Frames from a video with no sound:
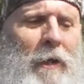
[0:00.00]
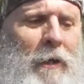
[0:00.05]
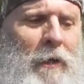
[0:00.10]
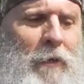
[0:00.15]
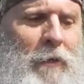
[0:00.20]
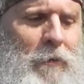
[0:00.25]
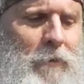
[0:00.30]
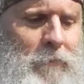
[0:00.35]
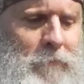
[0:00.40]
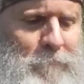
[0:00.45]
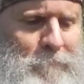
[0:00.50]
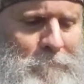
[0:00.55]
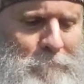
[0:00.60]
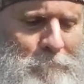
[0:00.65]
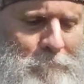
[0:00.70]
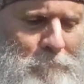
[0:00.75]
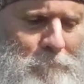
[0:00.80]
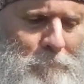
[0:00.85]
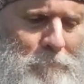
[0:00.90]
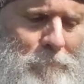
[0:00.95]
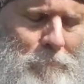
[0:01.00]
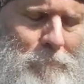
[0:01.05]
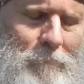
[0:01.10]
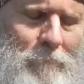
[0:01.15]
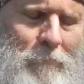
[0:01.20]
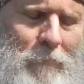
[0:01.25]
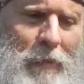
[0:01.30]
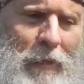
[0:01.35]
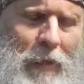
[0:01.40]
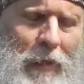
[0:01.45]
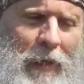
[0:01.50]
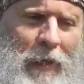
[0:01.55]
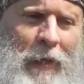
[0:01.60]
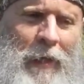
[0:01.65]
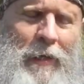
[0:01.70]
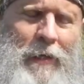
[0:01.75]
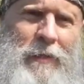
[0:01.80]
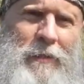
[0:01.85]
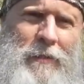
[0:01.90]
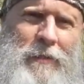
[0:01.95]
Um,
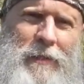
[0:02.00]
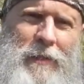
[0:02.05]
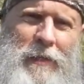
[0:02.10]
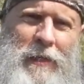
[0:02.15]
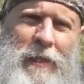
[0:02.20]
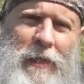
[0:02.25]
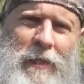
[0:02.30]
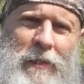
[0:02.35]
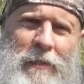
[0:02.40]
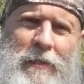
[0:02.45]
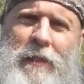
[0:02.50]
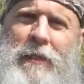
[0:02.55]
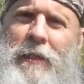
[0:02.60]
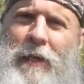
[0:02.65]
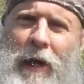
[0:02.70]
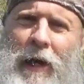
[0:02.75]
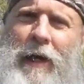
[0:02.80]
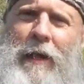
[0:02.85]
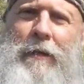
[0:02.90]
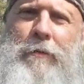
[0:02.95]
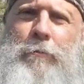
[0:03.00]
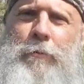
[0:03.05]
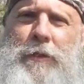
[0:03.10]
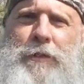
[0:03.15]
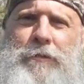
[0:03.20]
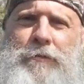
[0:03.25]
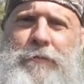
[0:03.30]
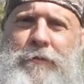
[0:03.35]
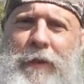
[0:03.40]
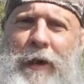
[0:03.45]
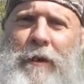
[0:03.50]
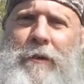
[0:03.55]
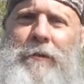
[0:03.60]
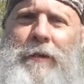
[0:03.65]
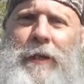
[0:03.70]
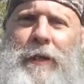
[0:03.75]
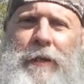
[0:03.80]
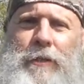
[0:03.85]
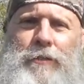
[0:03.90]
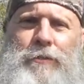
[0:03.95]
and Lacan was
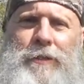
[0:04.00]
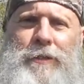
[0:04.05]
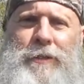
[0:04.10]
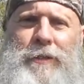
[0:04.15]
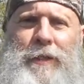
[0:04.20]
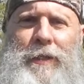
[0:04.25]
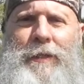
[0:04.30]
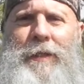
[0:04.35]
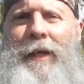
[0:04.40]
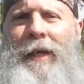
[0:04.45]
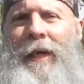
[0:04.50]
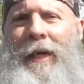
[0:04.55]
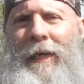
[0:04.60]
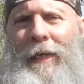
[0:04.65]
very interested